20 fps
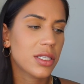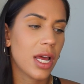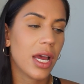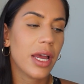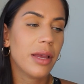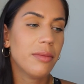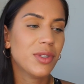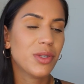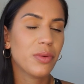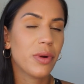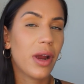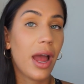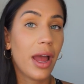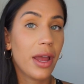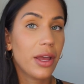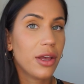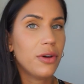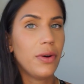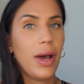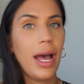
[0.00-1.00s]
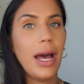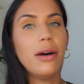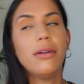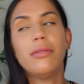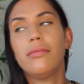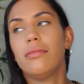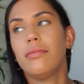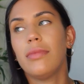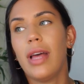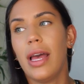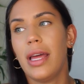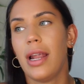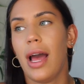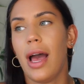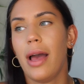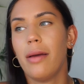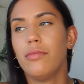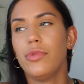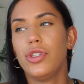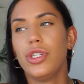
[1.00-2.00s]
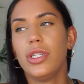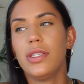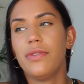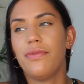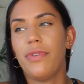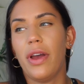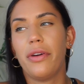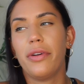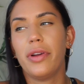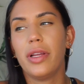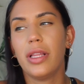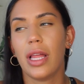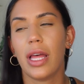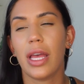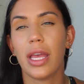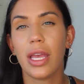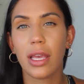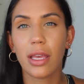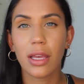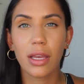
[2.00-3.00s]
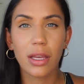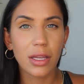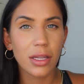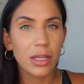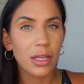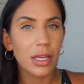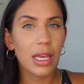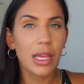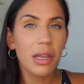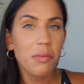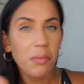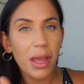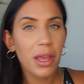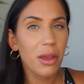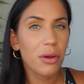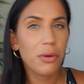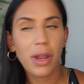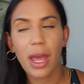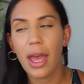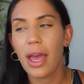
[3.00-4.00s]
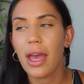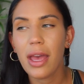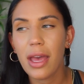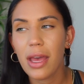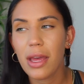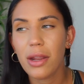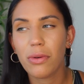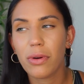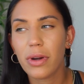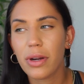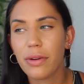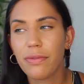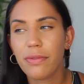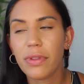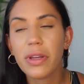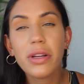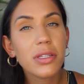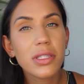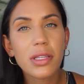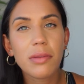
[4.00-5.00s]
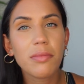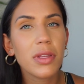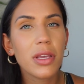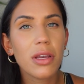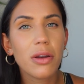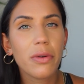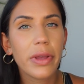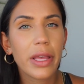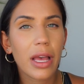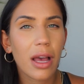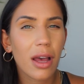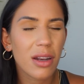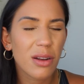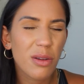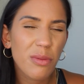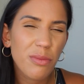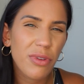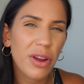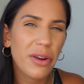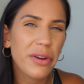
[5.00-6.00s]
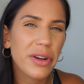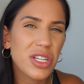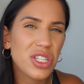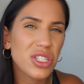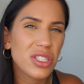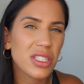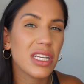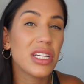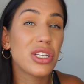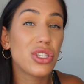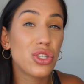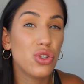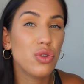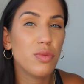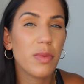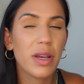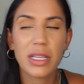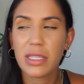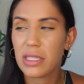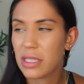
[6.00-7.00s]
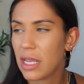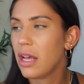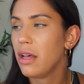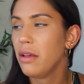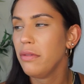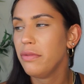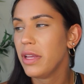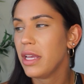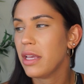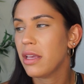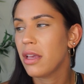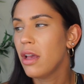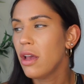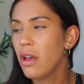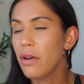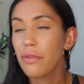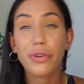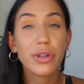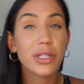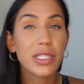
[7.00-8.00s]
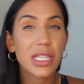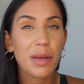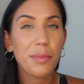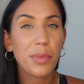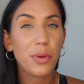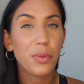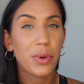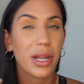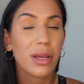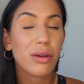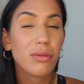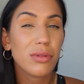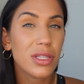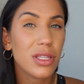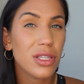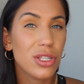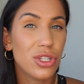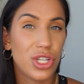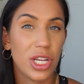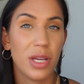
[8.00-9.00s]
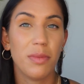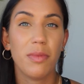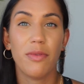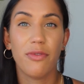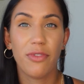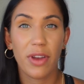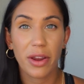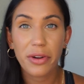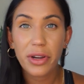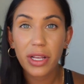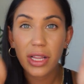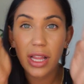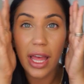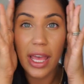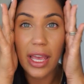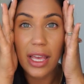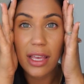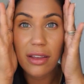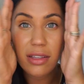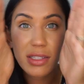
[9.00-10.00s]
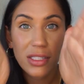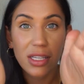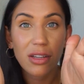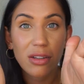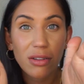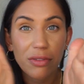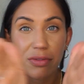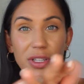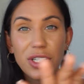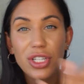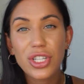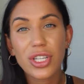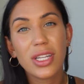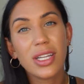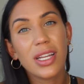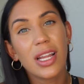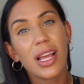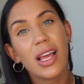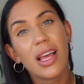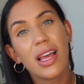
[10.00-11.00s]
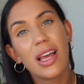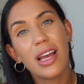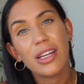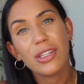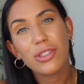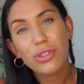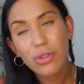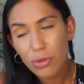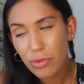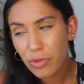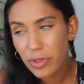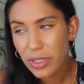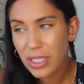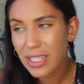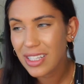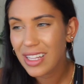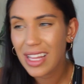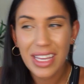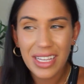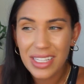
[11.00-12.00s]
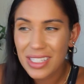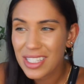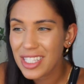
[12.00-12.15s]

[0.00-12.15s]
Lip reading: times where I go out and I'm just very like in my own head, or if there's something going on, I'm very just like to myself. Like for example, when I go to the gym, I'm very like tunnel vision. I don't really like